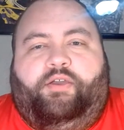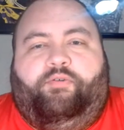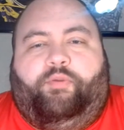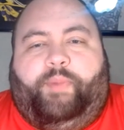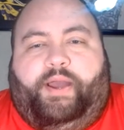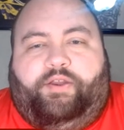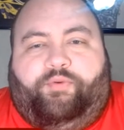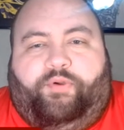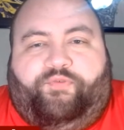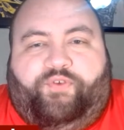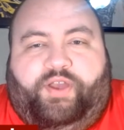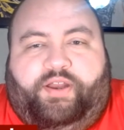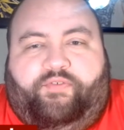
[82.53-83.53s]
Reminder we're
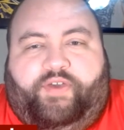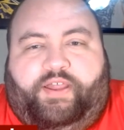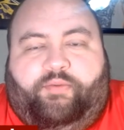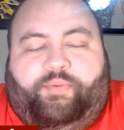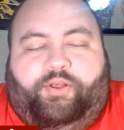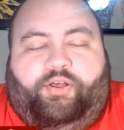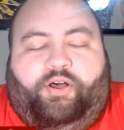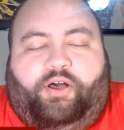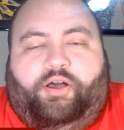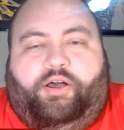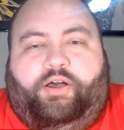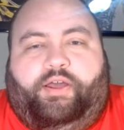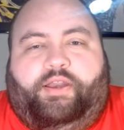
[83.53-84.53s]
free and available
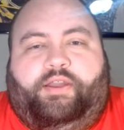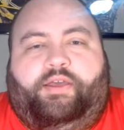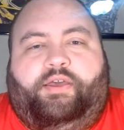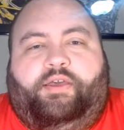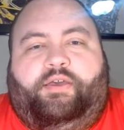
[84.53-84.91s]
on